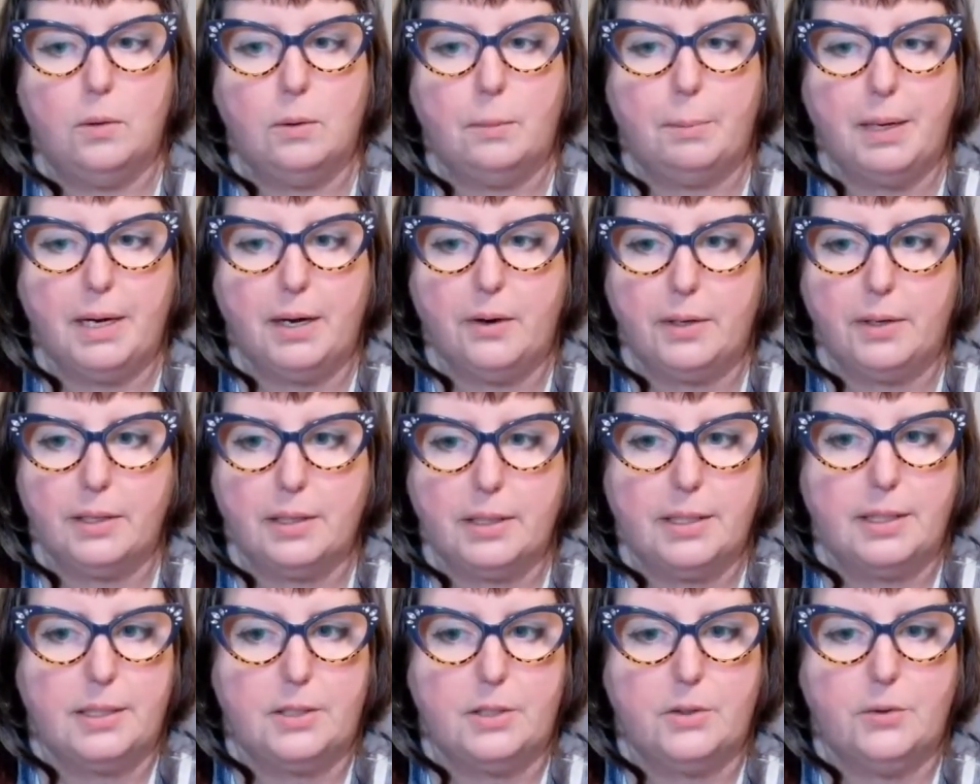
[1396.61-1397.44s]

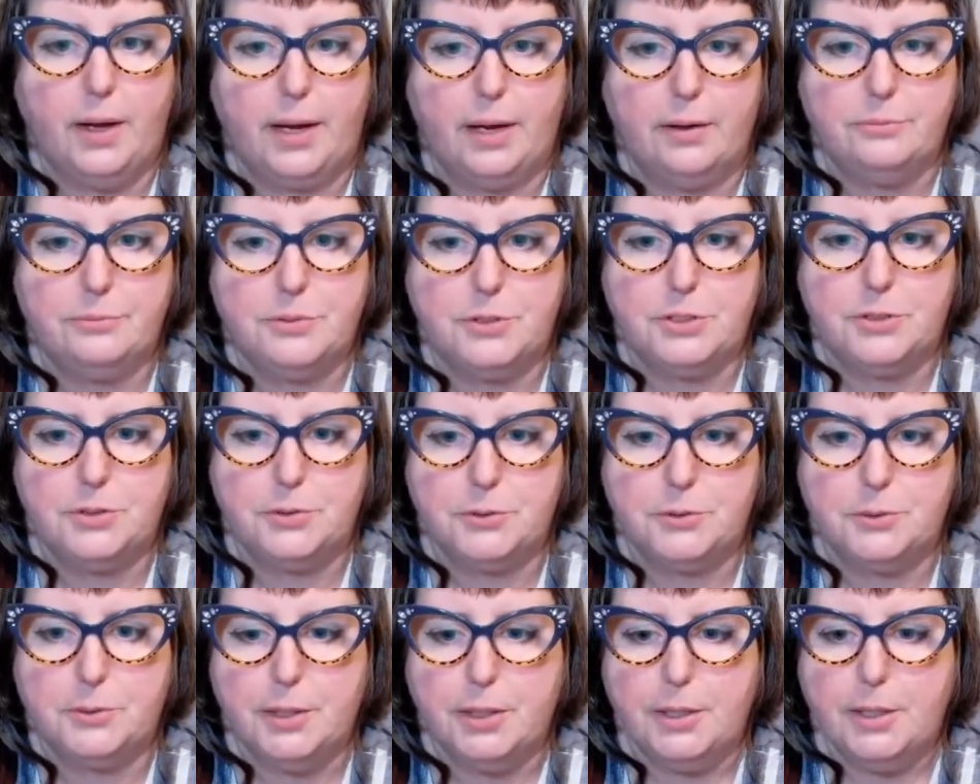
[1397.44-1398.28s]
Apparently you have
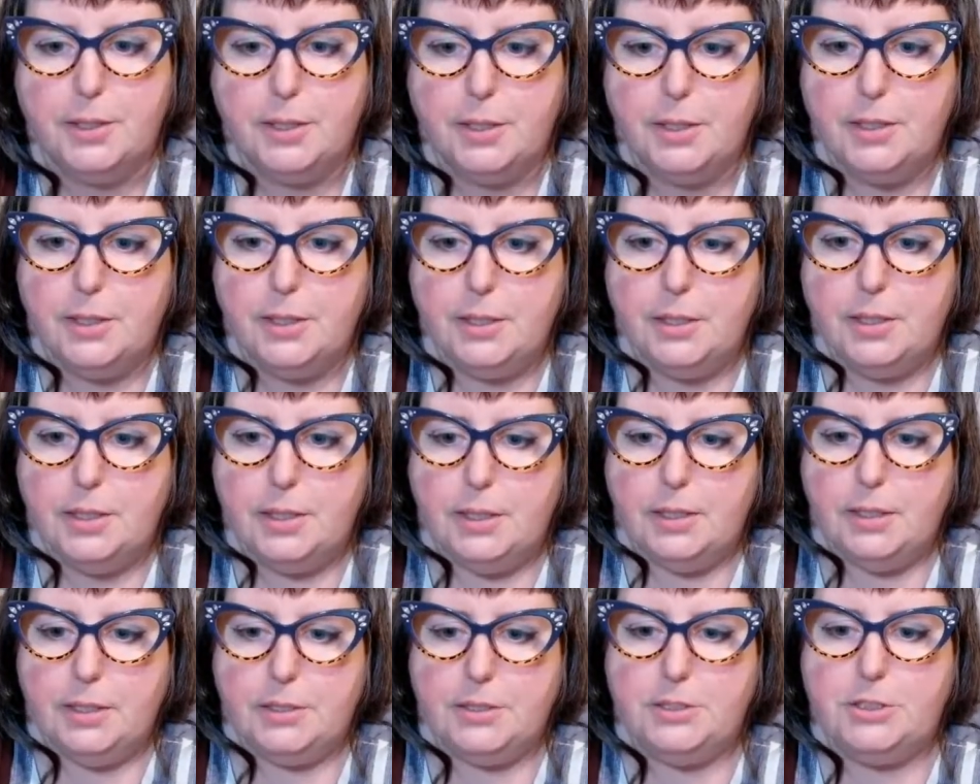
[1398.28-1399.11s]
to
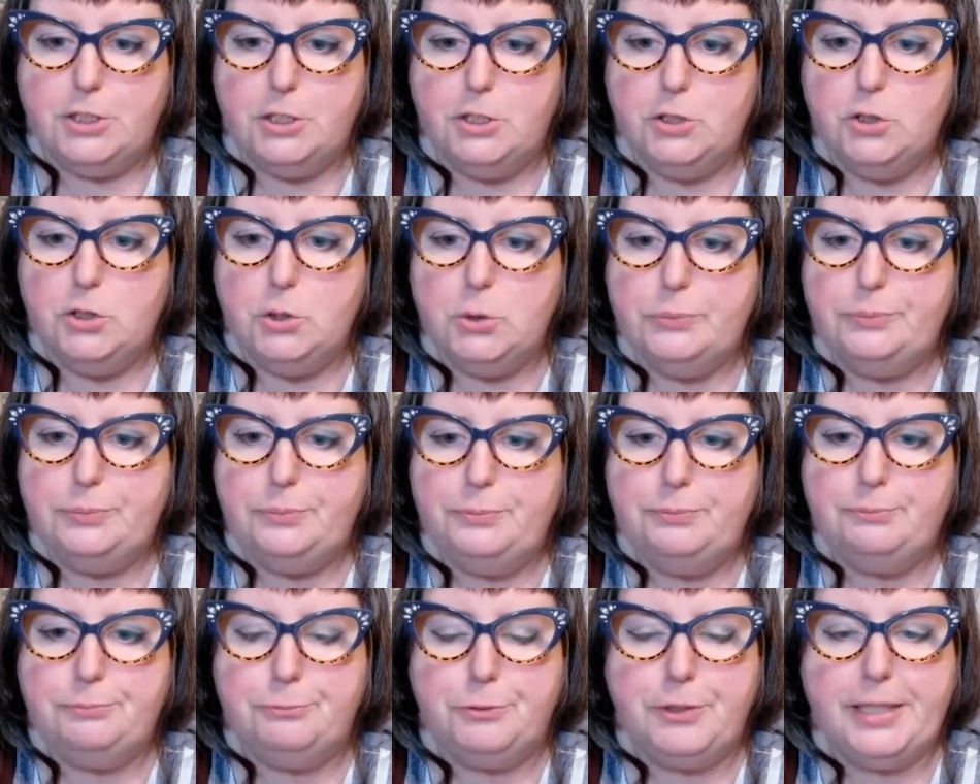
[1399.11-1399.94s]
do
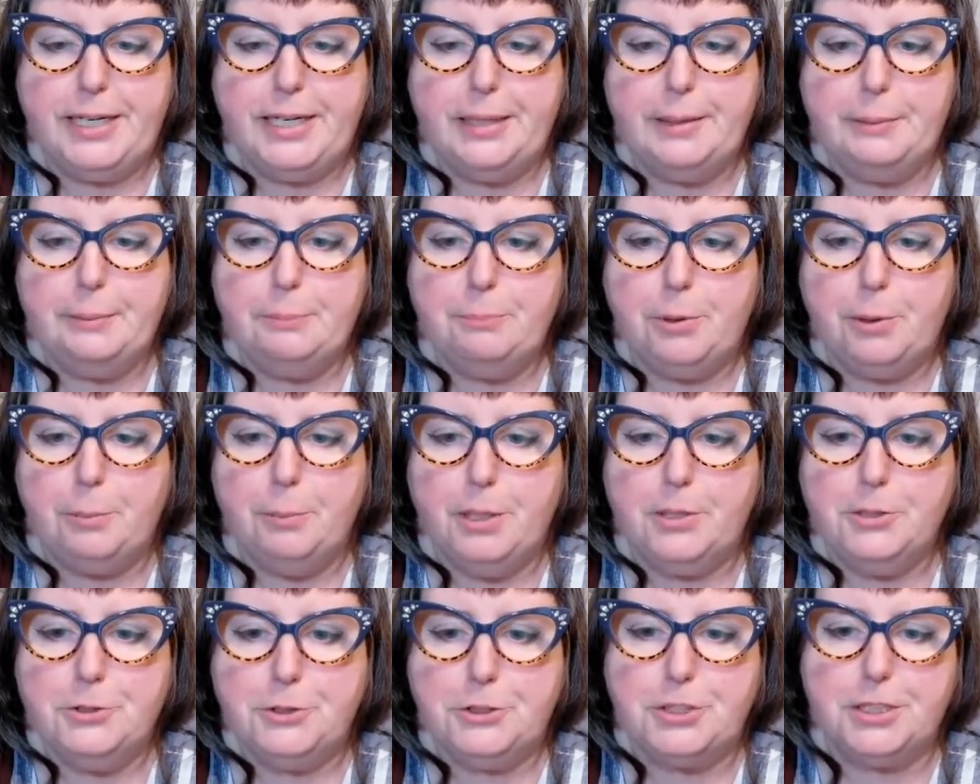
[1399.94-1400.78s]
freaking
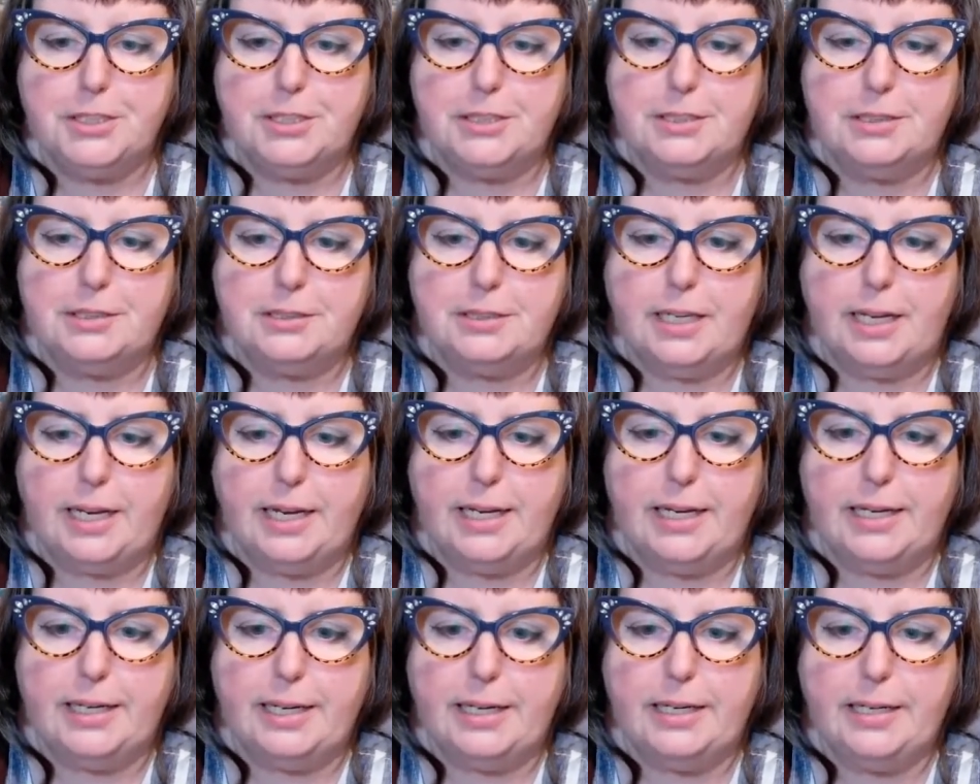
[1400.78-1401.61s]
promotion.
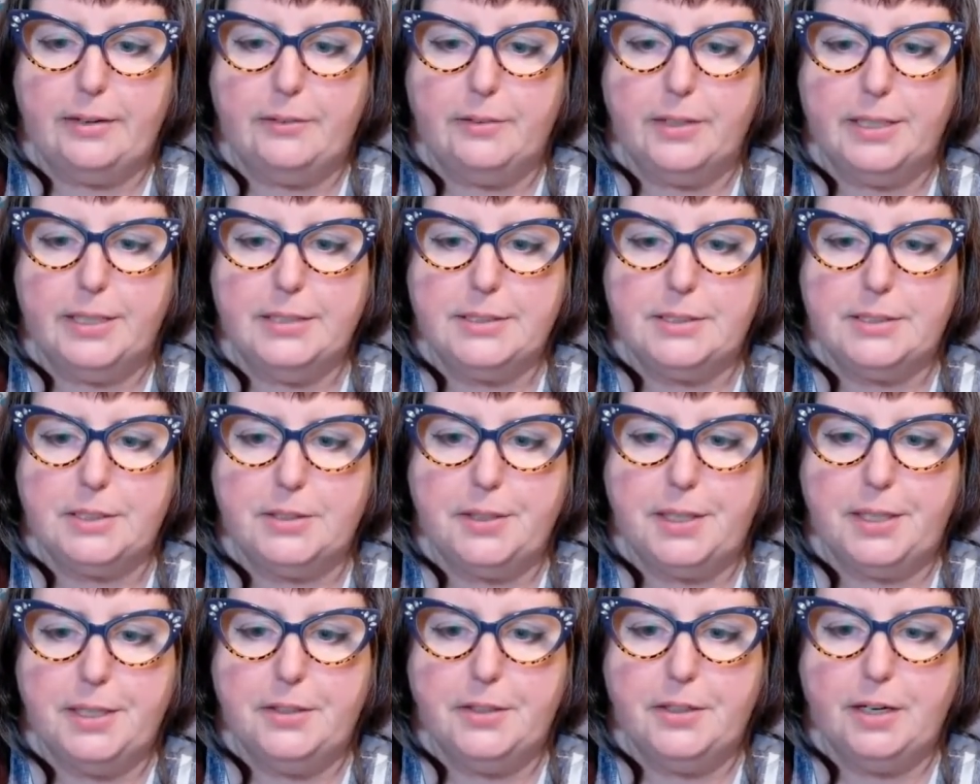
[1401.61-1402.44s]
And anyway, so
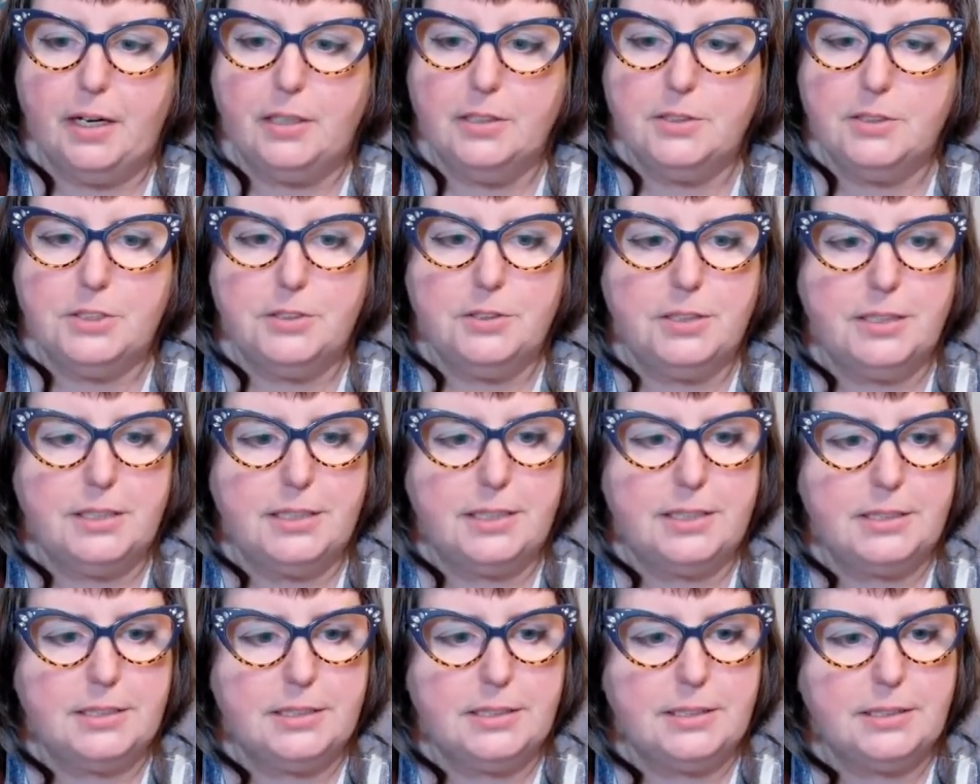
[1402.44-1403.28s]
here I'll do
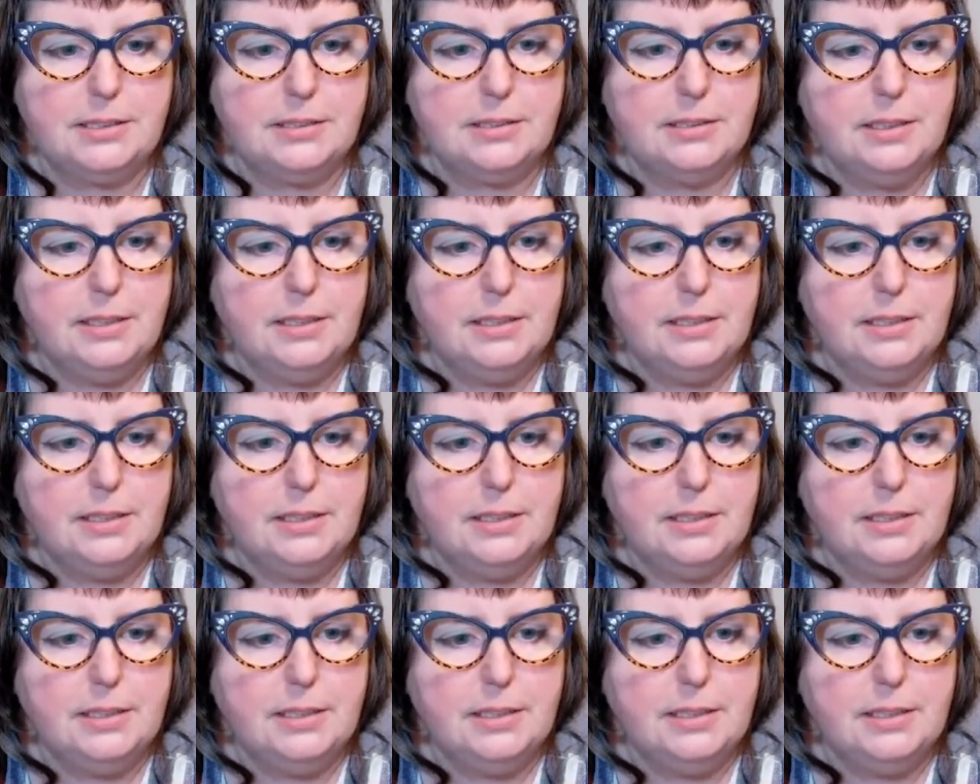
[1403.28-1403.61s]
this.